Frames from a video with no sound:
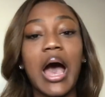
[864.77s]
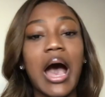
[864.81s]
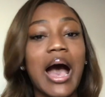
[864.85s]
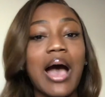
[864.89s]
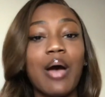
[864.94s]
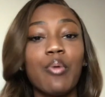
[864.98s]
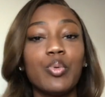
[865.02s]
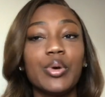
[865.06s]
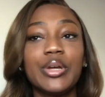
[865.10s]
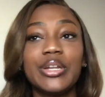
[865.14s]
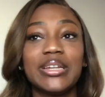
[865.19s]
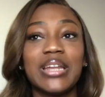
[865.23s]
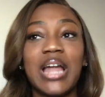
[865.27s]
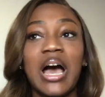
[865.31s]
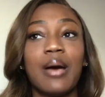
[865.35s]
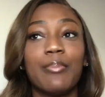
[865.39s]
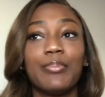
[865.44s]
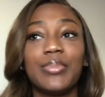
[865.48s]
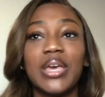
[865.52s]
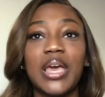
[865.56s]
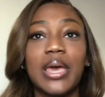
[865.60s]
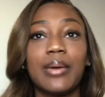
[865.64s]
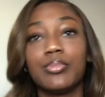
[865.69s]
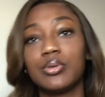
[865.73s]
I would
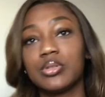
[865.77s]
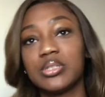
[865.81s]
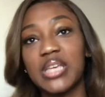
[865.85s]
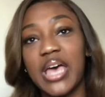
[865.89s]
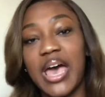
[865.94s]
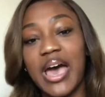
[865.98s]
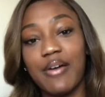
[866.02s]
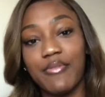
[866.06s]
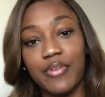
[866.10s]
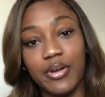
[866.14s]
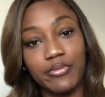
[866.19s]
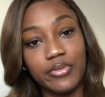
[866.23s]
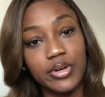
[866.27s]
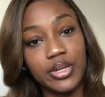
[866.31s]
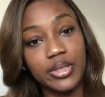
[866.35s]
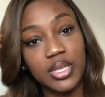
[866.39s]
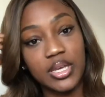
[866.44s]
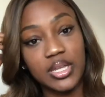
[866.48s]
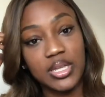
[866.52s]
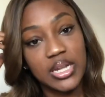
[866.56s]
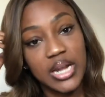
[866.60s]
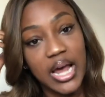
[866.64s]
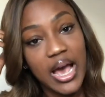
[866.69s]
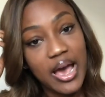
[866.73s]
not be able to have
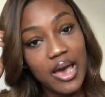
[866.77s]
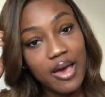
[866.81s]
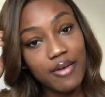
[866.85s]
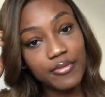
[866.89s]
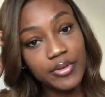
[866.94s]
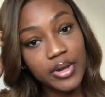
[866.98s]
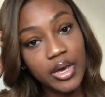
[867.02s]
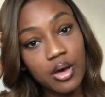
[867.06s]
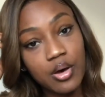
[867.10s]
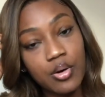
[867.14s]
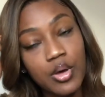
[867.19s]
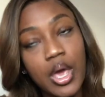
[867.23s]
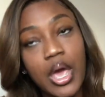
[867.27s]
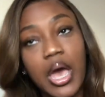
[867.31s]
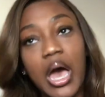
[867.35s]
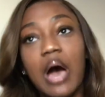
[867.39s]
everything that I have now.